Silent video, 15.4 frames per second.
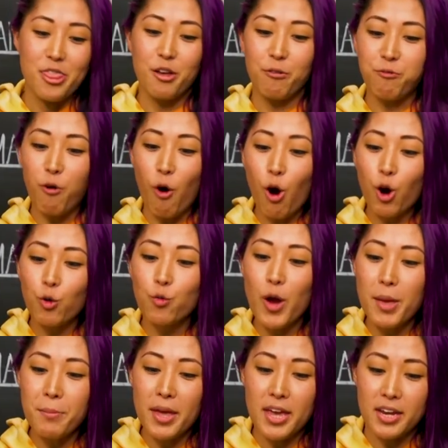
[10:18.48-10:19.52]
the four
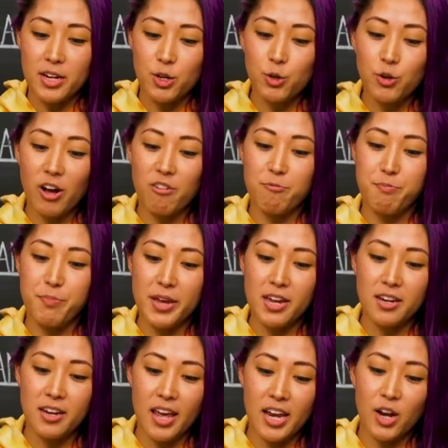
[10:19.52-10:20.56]
women who have
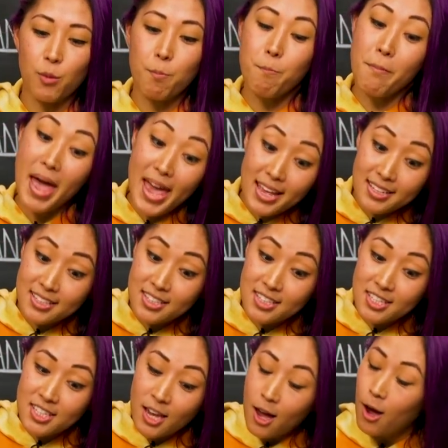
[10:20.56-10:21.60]
been in a
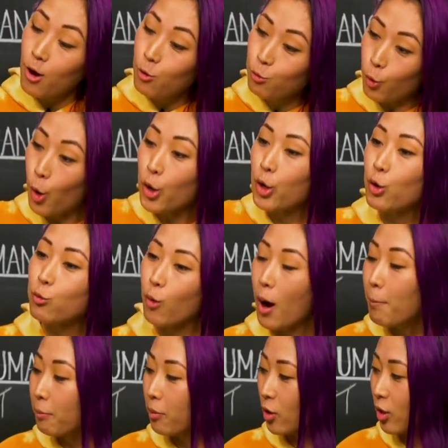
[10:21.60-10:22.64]
men's Royal
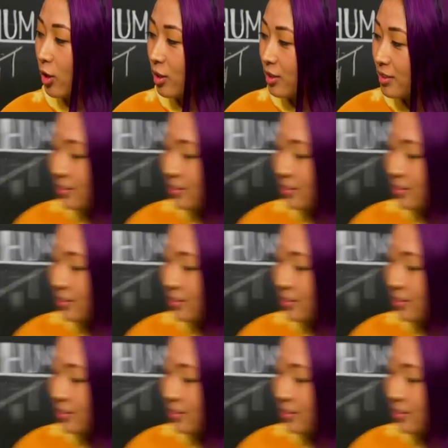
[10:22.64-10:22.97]
Rumble.